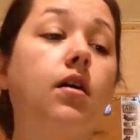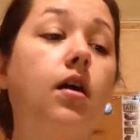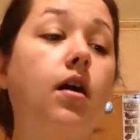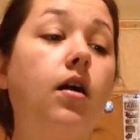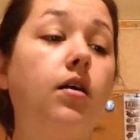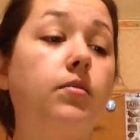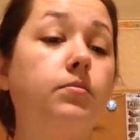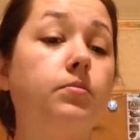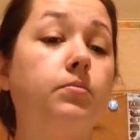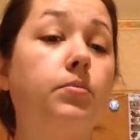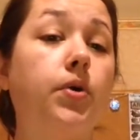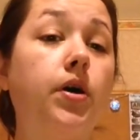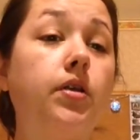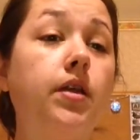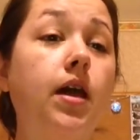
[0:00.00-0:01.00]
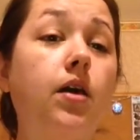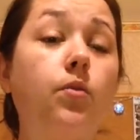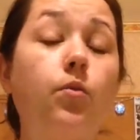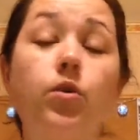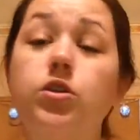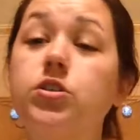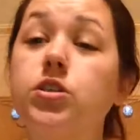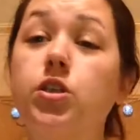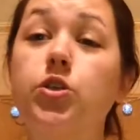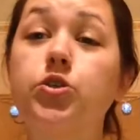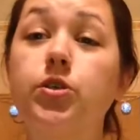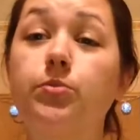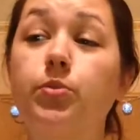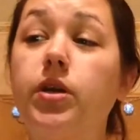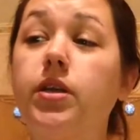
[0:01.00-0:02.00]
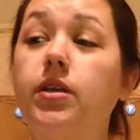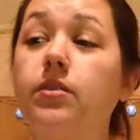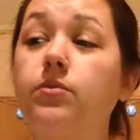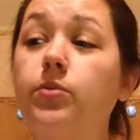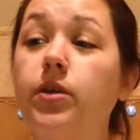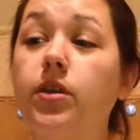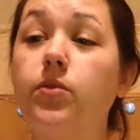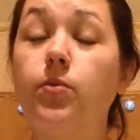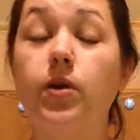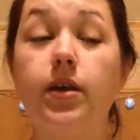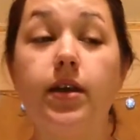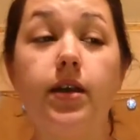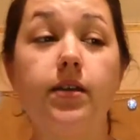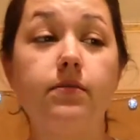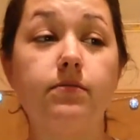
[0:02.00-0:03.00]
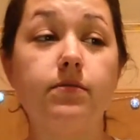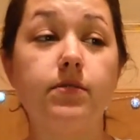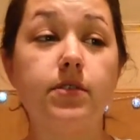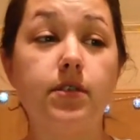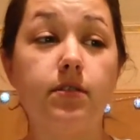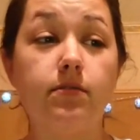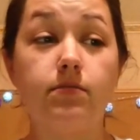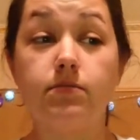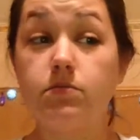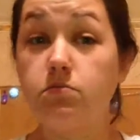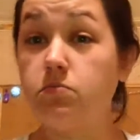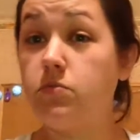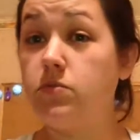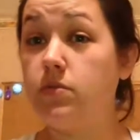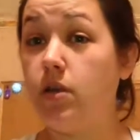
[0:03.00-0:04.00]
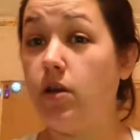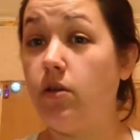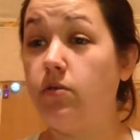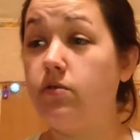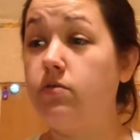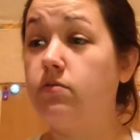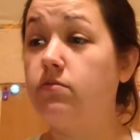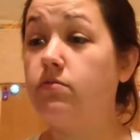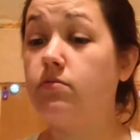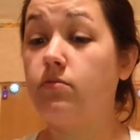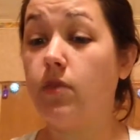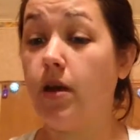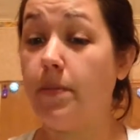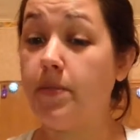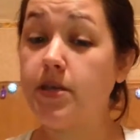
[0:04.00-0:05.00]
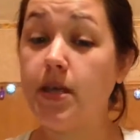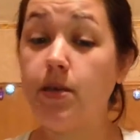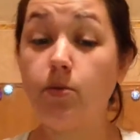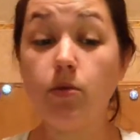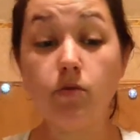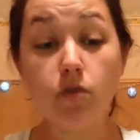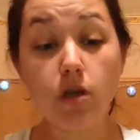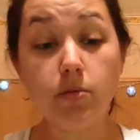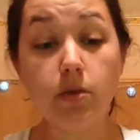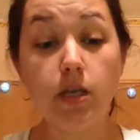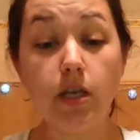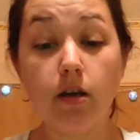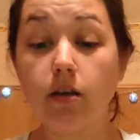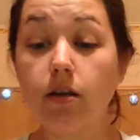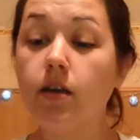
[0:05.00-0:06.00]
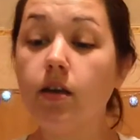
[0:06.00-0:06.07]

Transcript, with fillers: Um, but yeah, we're just going to jump right in with what I got, to, you know, on the table in front of me here.